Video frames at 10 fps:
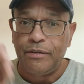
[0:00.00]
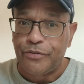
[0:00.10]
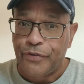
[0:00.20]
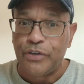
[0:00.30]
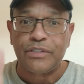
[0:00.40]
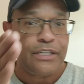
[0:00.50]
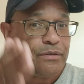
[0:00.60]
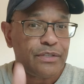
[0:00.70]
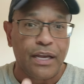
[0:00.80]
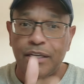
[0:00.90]
teams, first
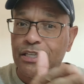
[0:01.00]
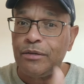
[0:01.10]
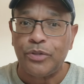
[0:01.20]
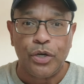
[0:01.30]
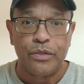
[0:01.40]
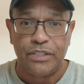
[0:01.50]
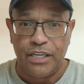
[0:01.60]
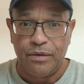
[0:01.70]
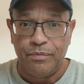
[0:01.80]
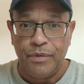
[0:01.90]
team, second team, third
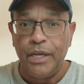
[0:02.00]
team.